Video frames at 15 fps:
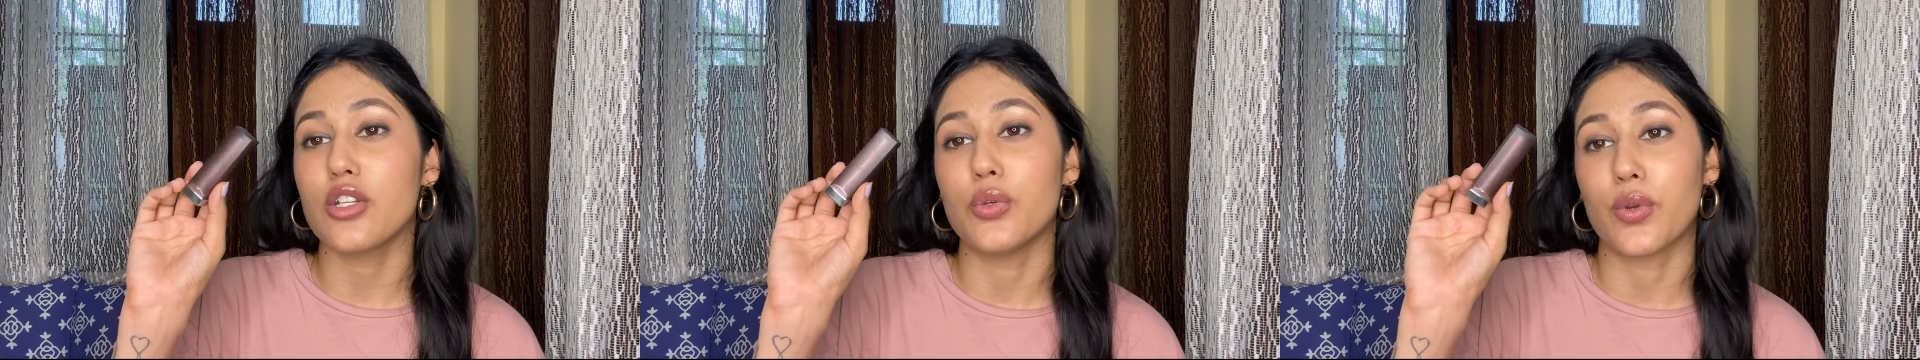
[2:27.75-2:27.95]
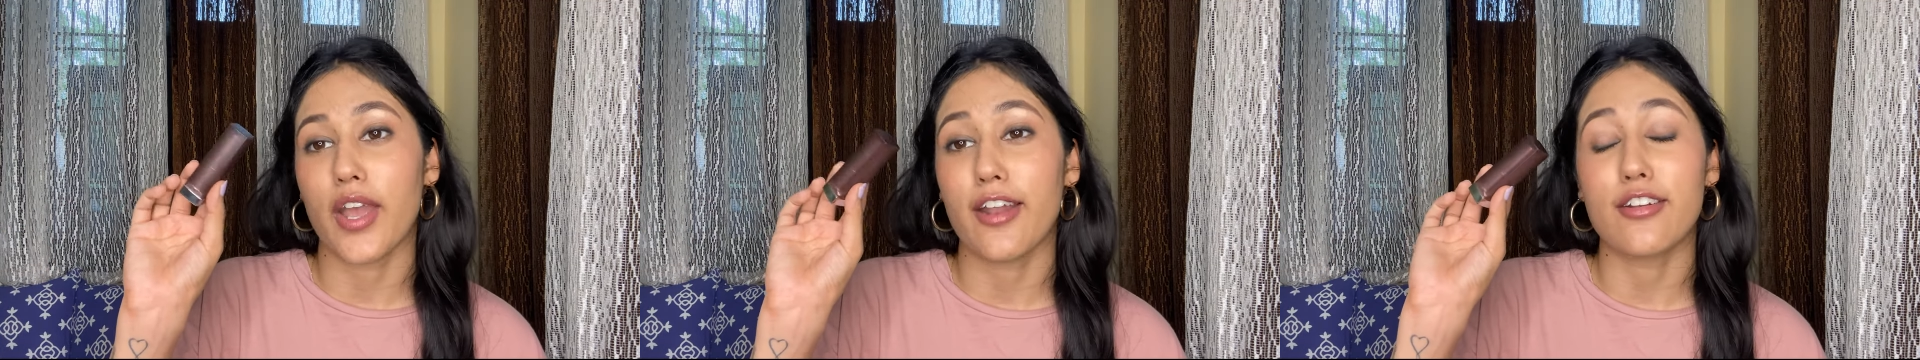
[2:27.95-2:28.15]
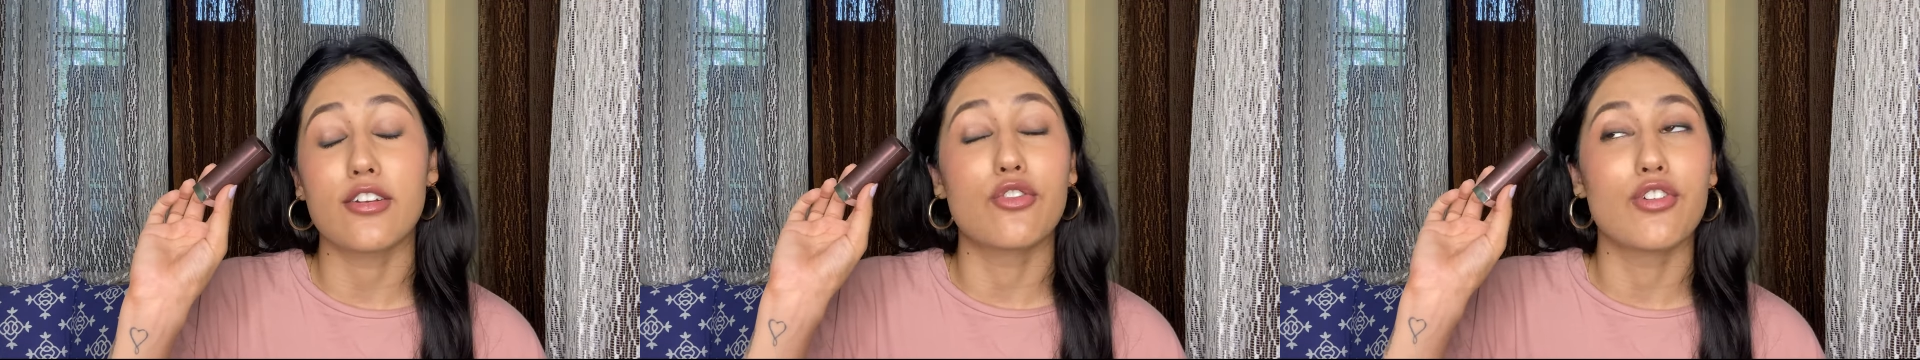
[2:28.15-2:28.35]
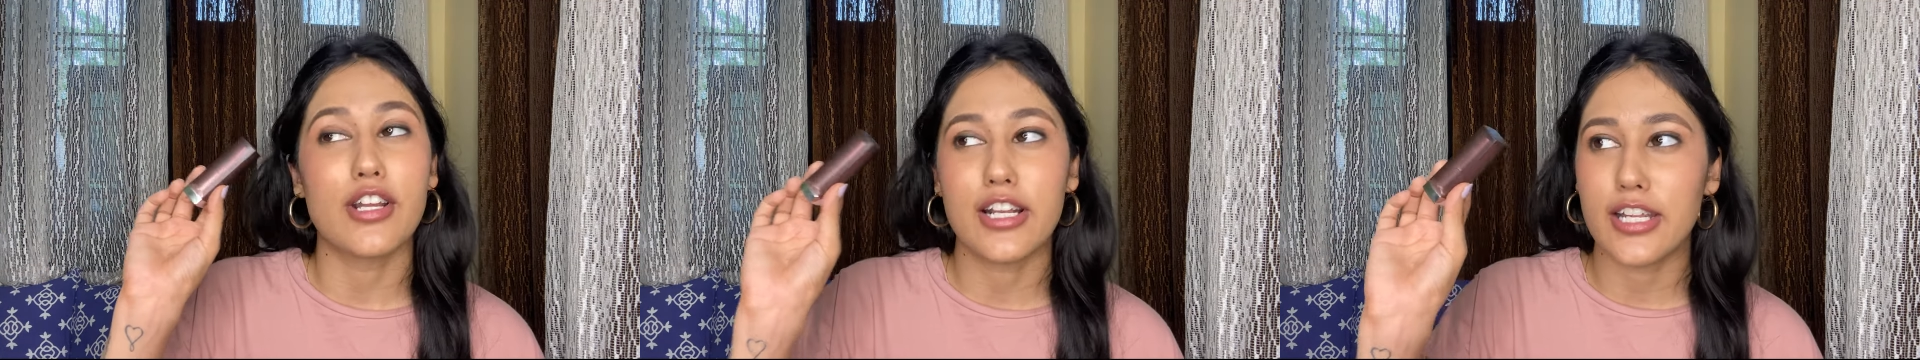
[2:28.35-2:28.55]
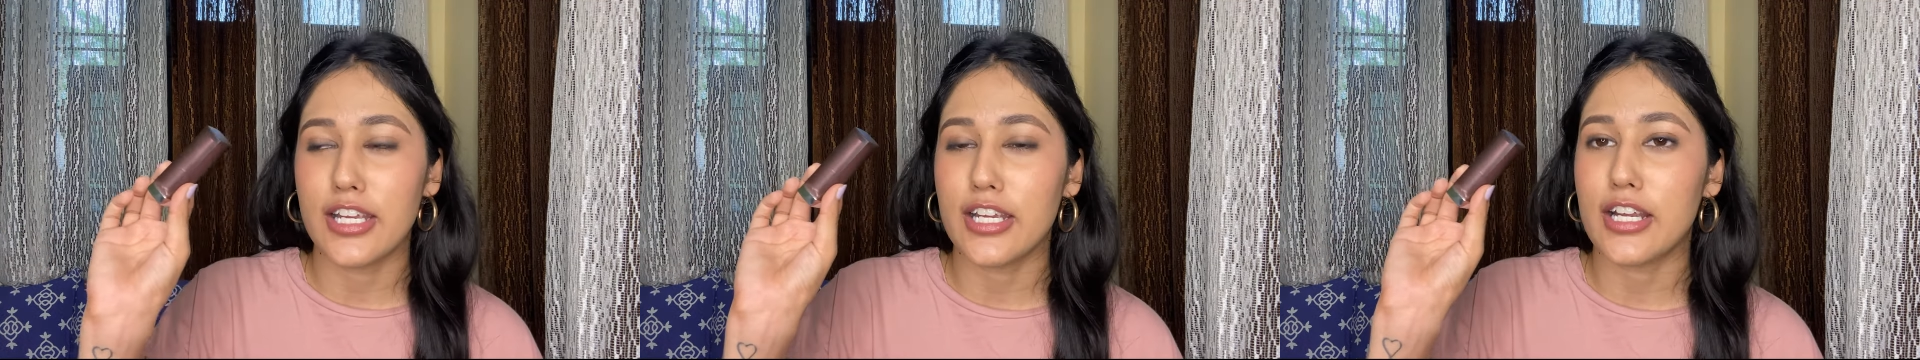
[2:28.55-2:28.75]
You can
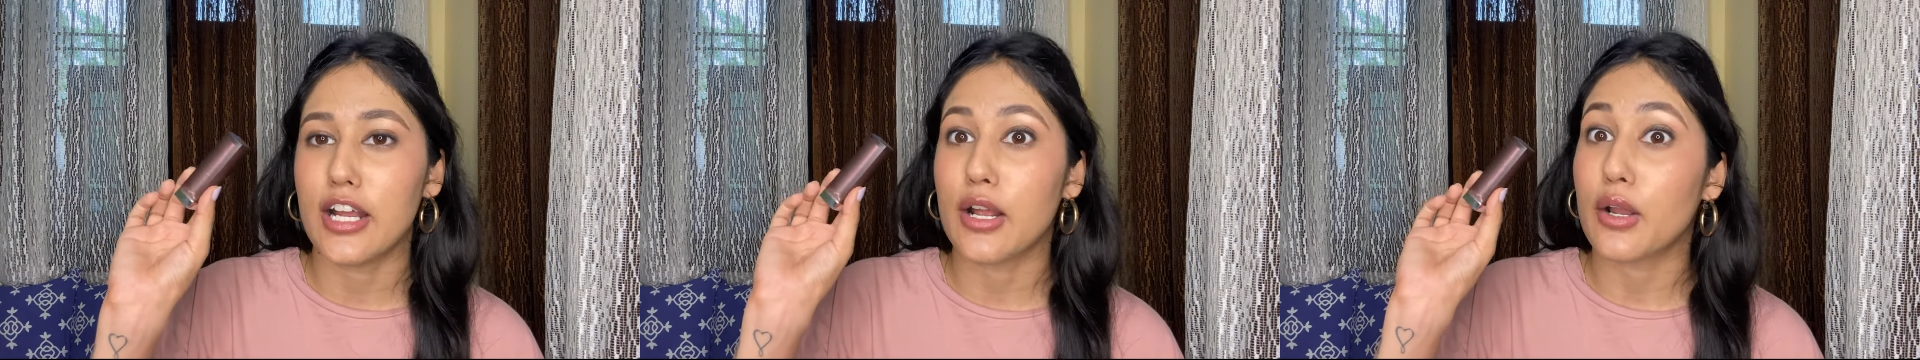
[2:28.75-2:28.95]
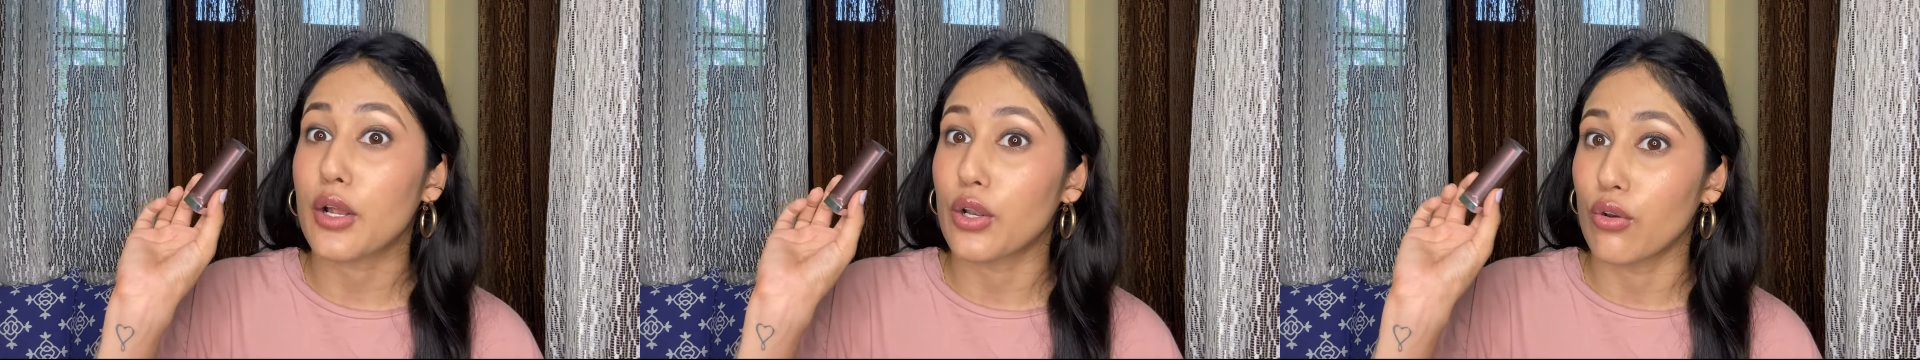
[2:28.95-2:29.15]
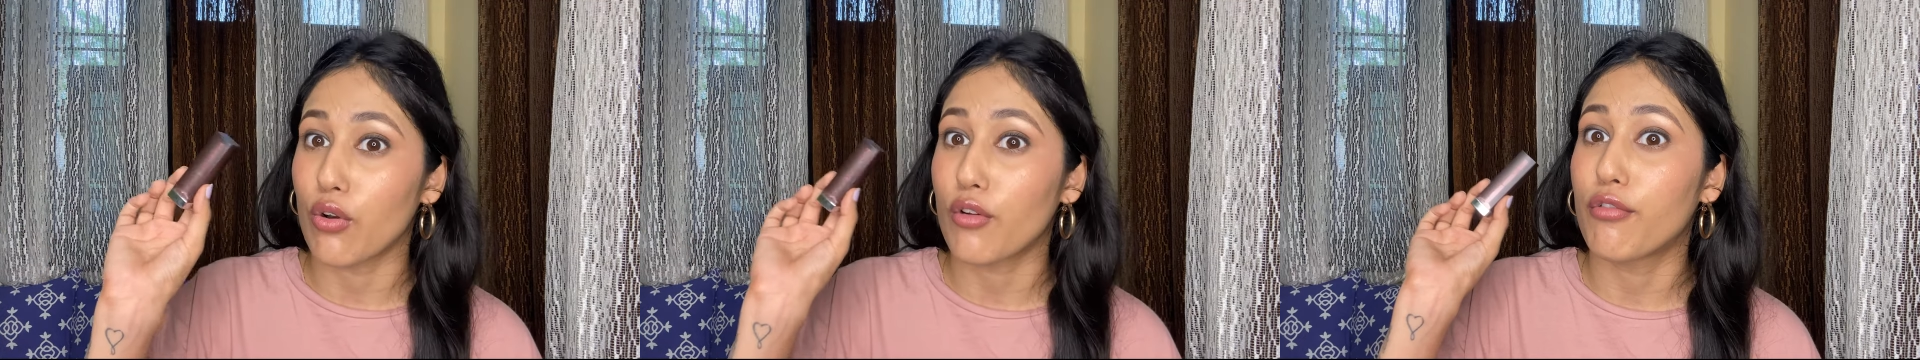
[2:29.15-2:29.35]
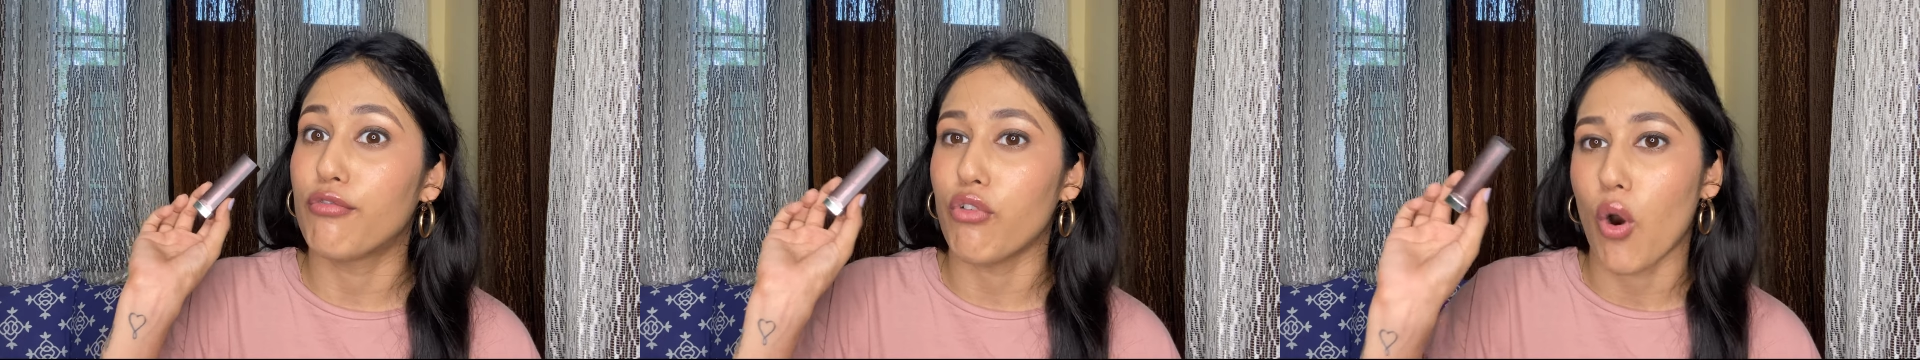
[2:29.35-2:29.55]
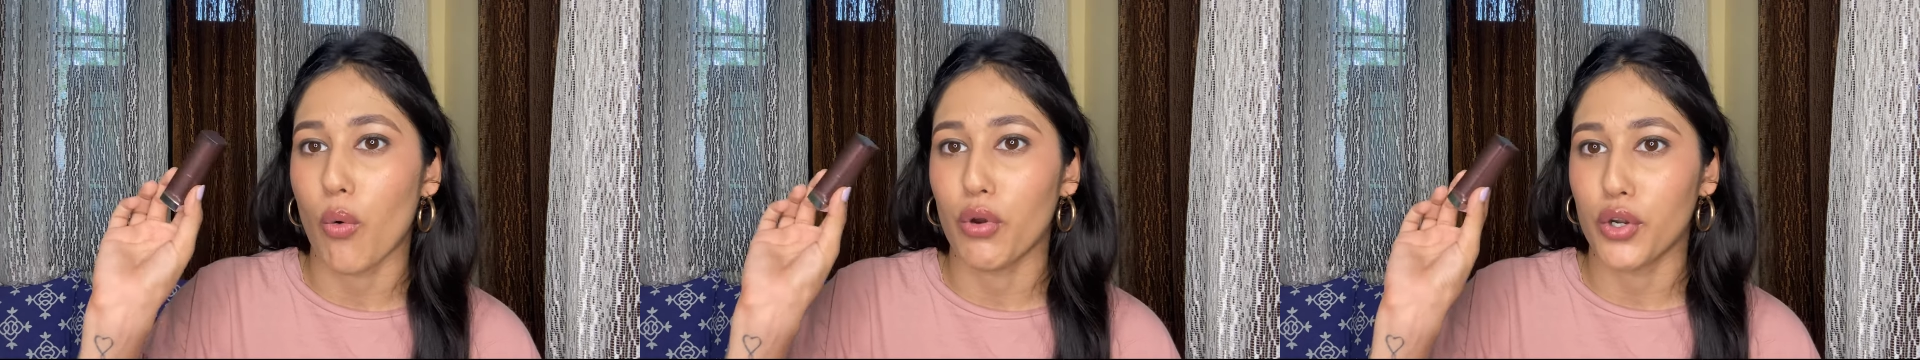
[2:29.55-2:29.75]
really look
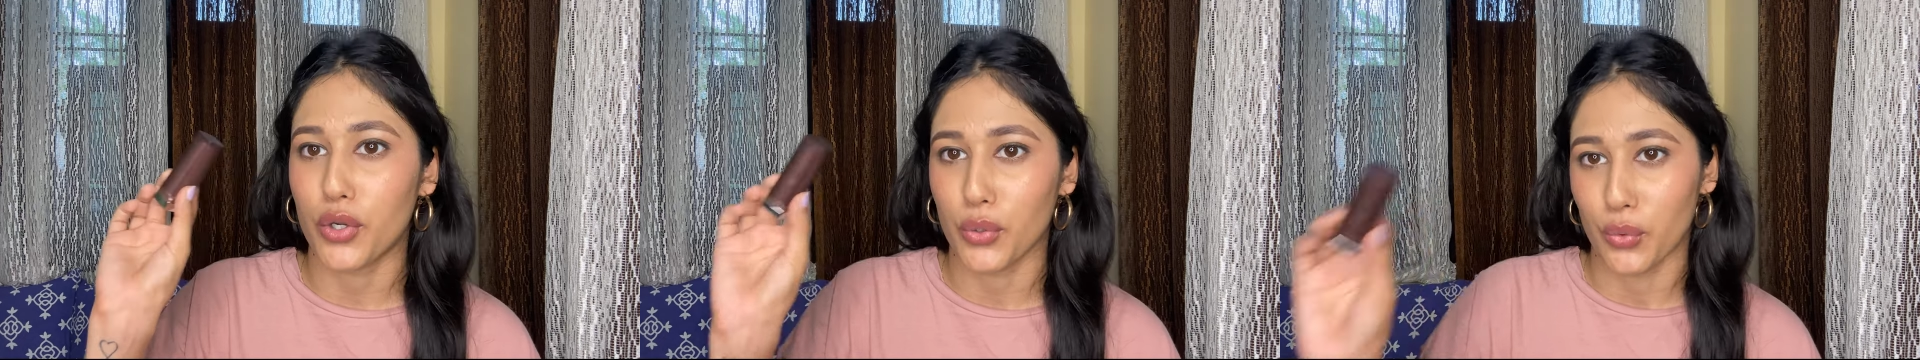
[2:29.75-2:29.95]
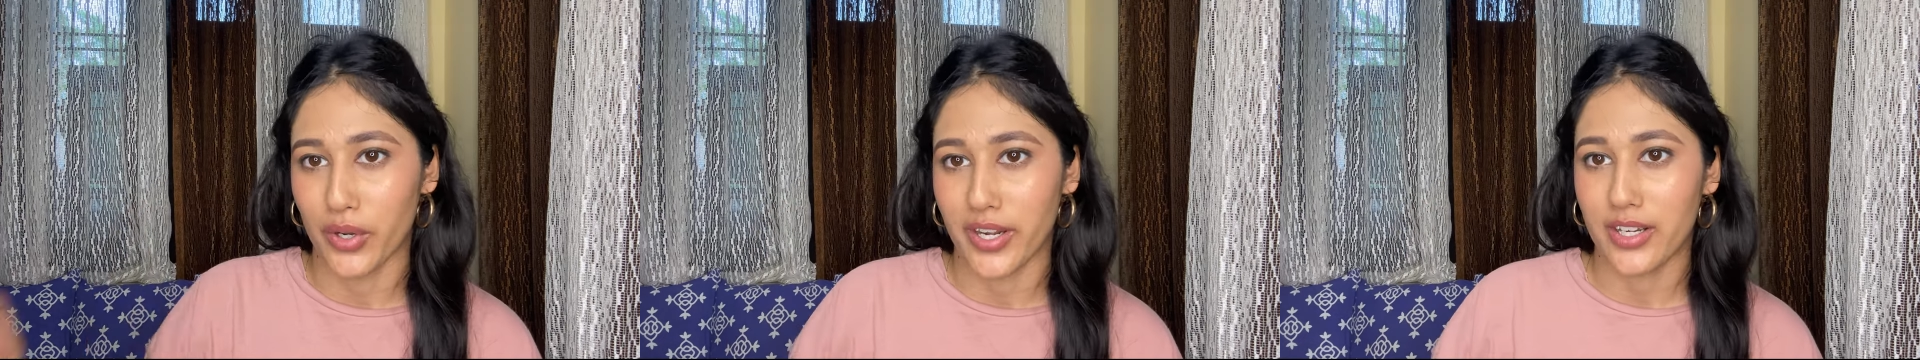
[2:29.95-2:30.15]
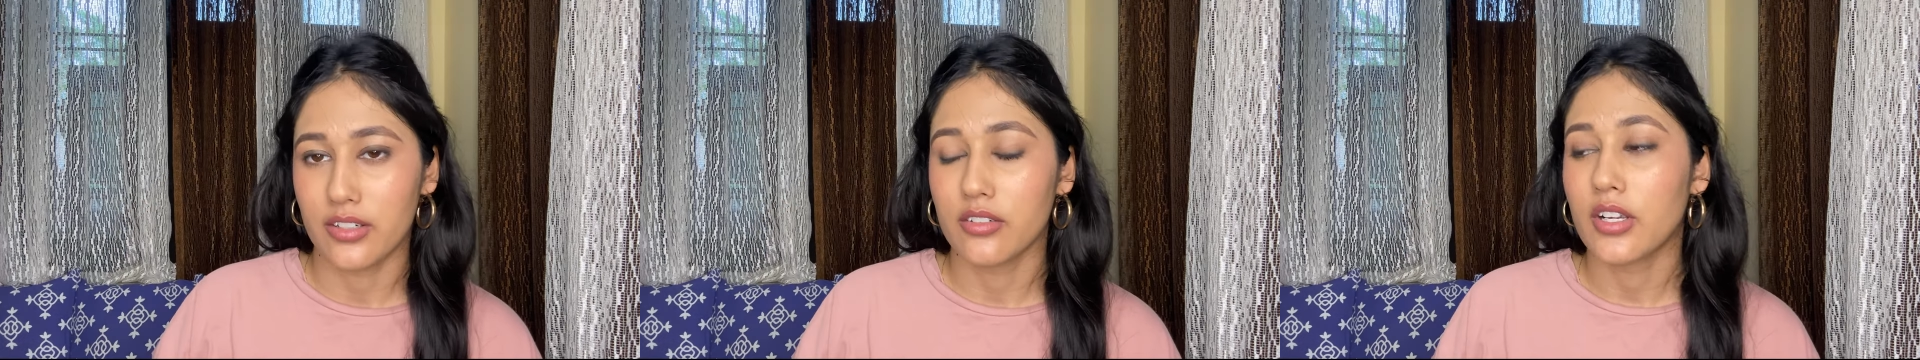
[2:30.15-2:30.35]
forward to it.